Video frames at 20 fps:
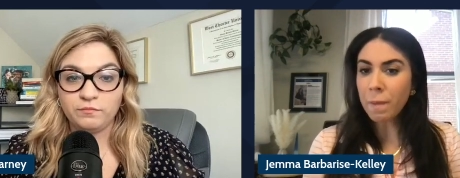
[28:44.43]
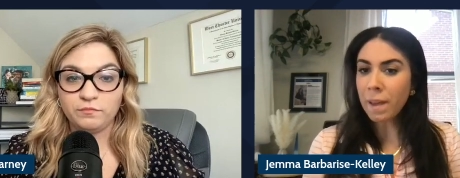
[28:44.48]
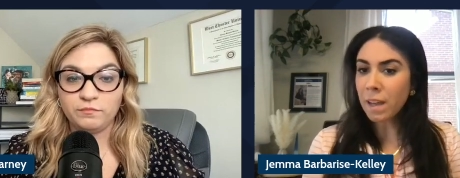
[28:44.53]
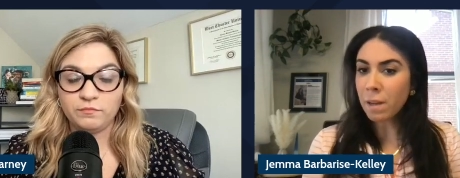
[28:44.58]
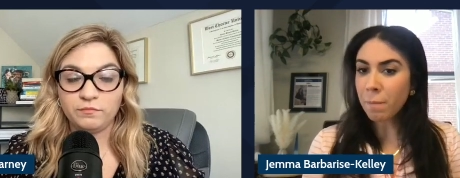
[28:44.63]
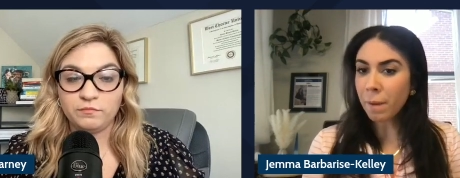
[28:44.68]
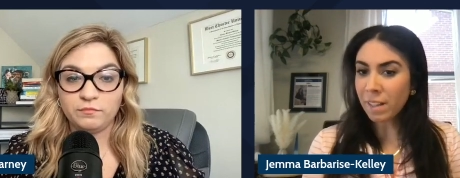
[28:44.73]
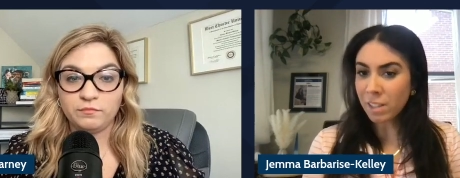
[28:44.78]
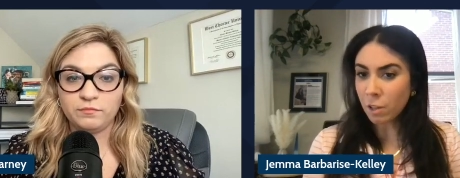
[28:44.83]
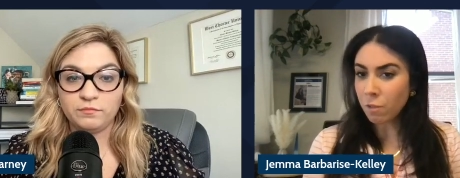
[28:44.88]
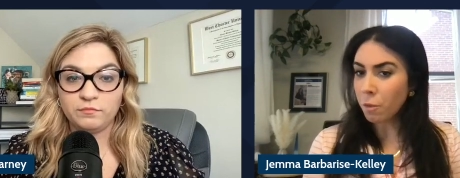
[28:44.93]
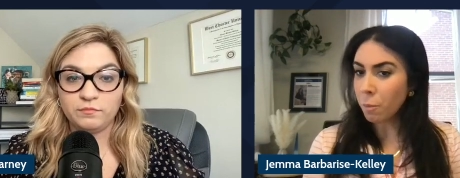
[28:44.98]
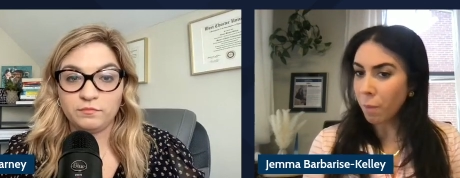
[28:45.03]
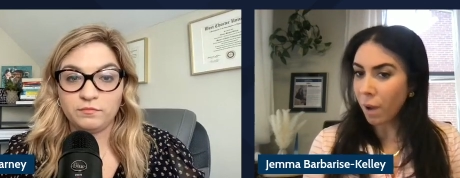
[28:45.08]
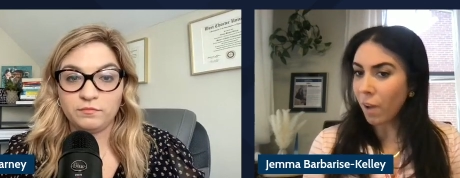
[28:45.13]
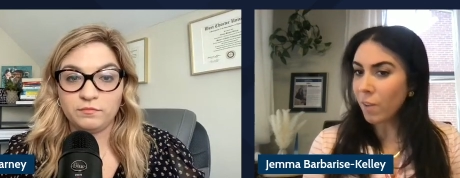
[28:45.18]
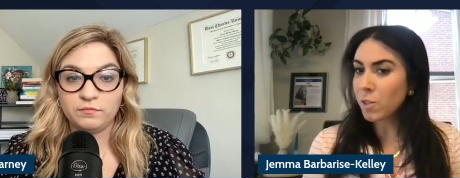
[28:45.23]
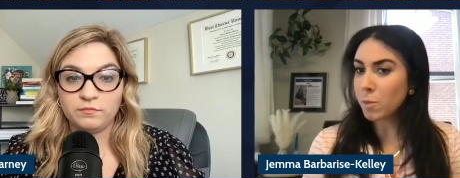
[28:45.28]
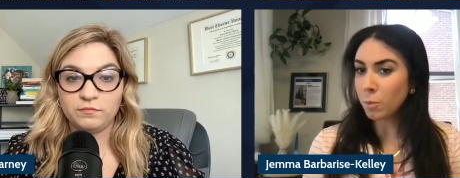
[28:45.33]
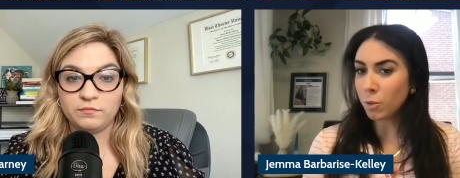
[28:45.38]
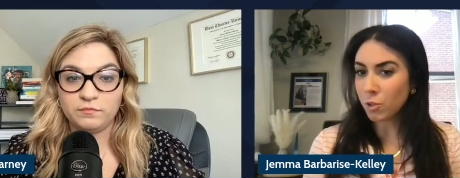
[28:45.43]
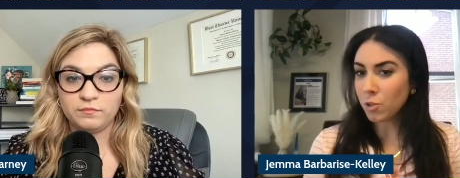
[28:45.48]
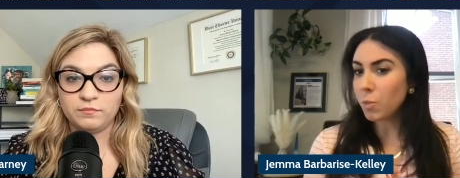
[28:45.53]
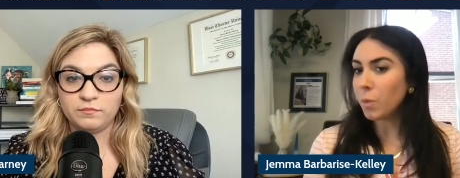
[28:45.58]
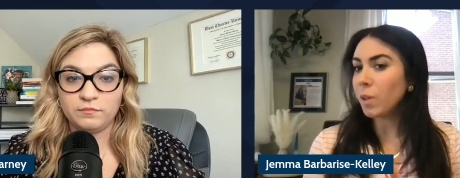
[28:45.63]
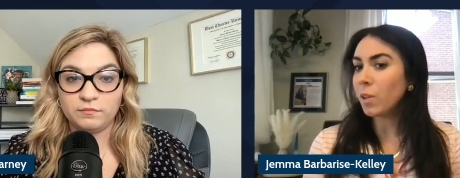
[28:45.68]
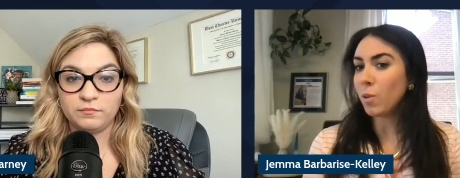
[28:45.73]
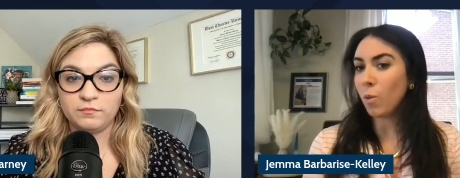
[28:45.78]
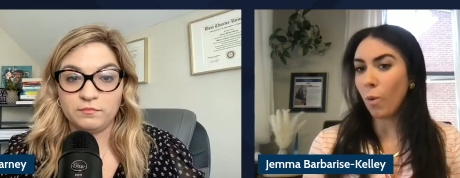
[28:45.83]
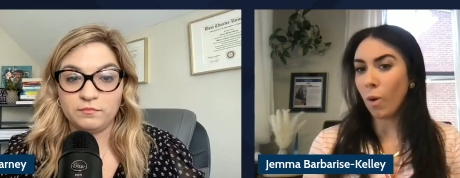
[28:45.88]
Speaker 1: make myself impossible to
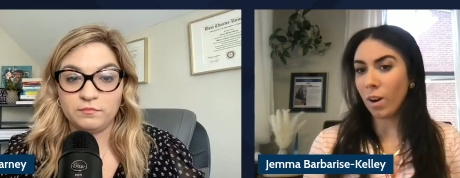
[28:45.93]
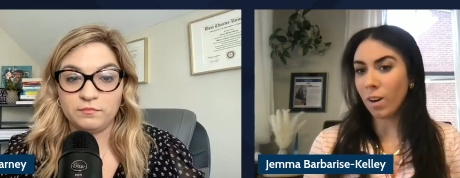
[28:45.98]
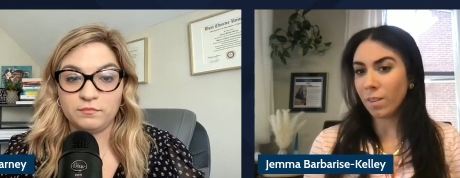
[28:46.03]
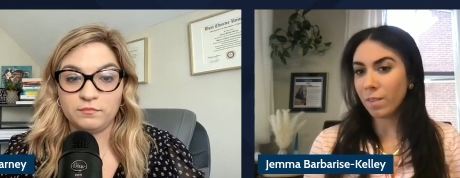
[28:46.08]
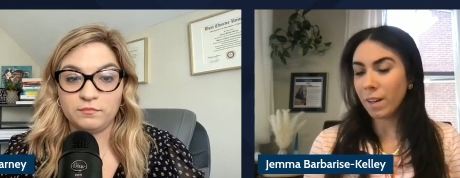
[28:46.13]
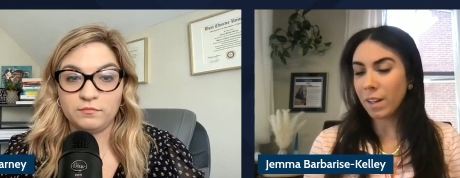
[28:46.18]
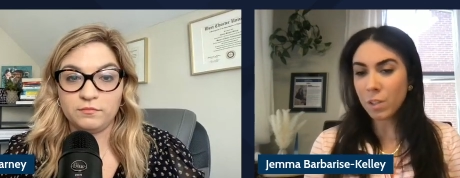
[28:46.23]
ignore,